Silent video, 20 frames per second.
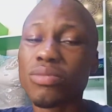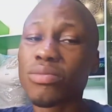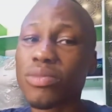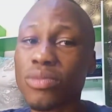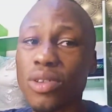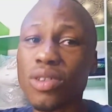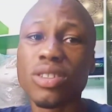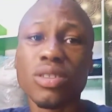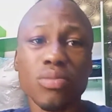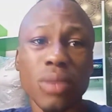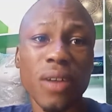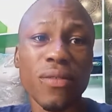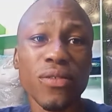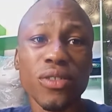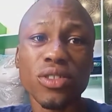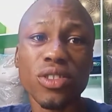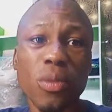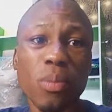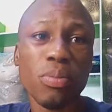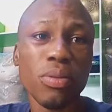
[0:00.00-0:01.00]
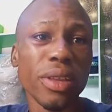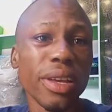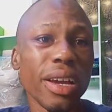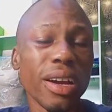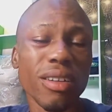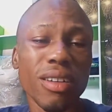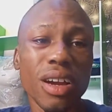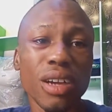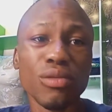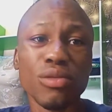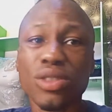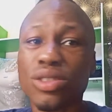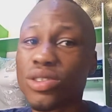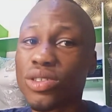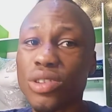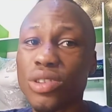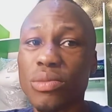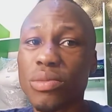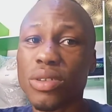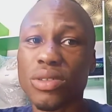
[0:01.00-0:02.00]
most my phone to play around with
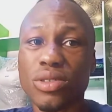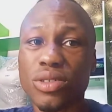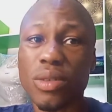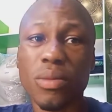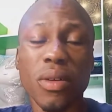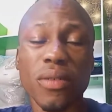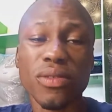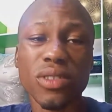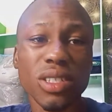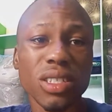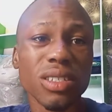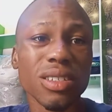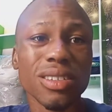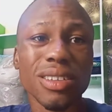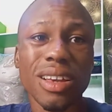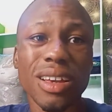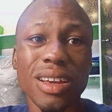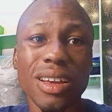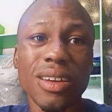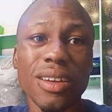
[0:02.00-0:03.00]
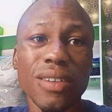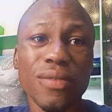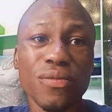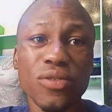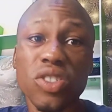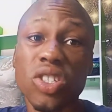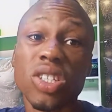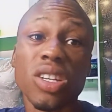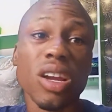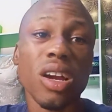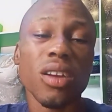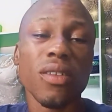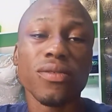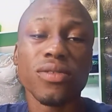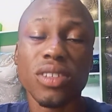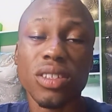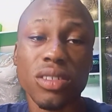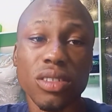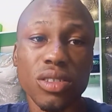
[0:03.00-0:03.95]
some of these fishy kind of things.